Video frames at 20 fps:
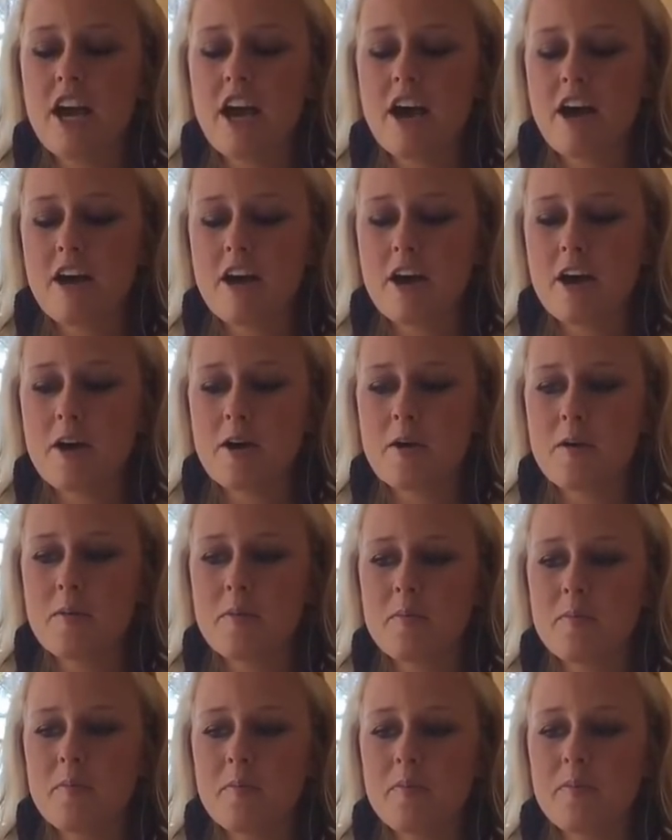
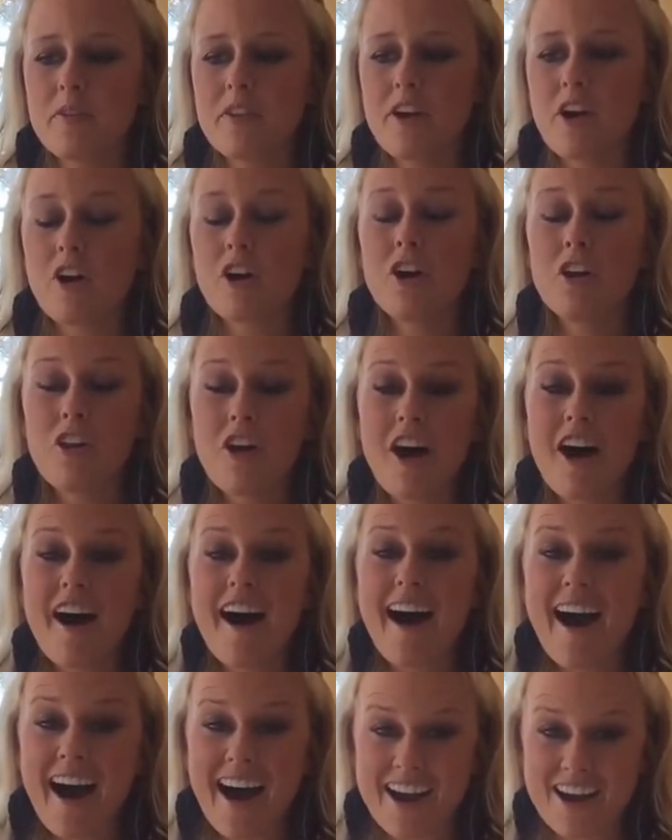are a lot
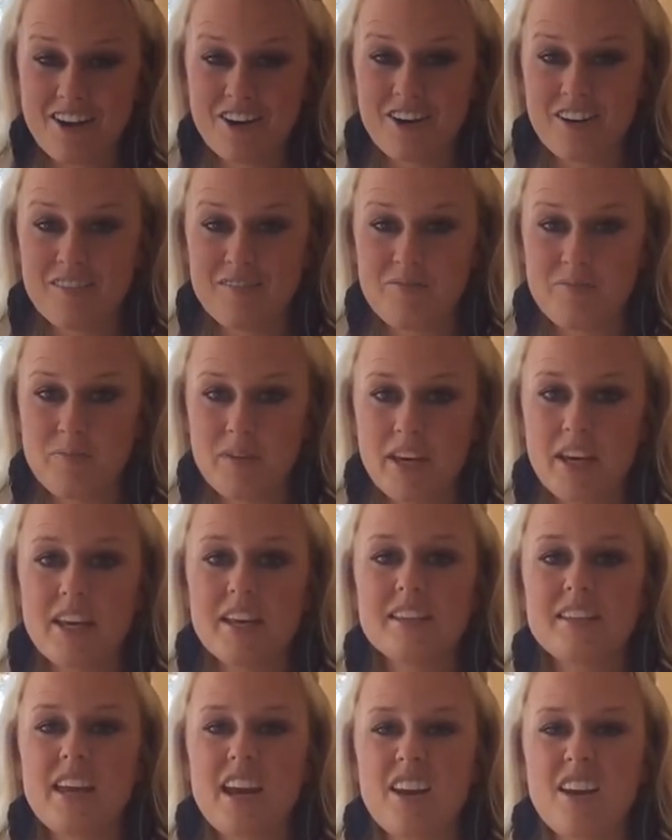higher,
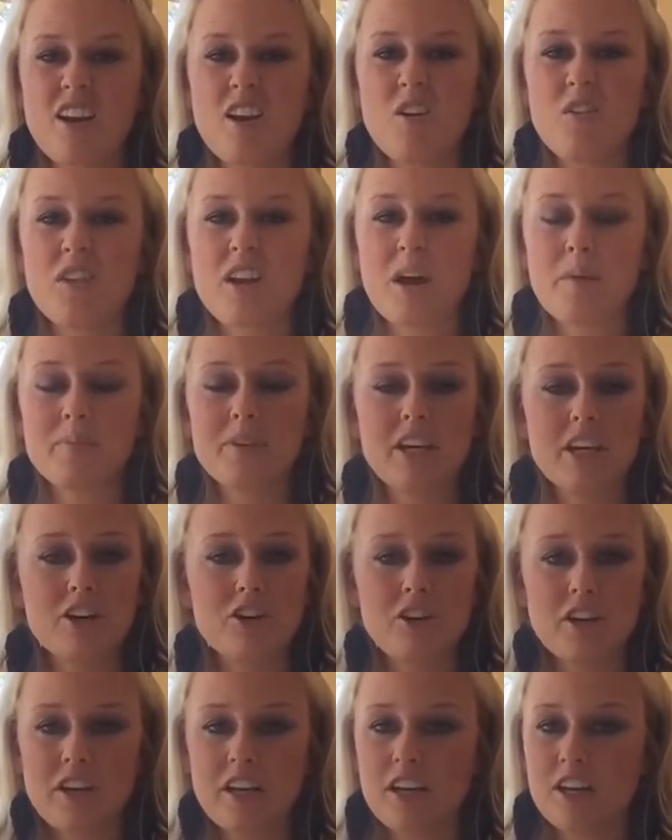because they know that I'm
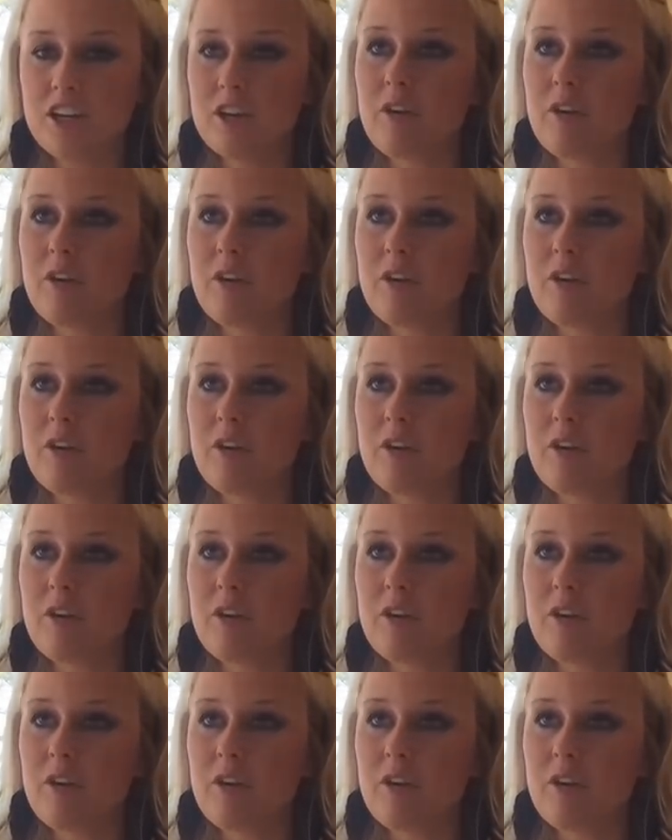geared in.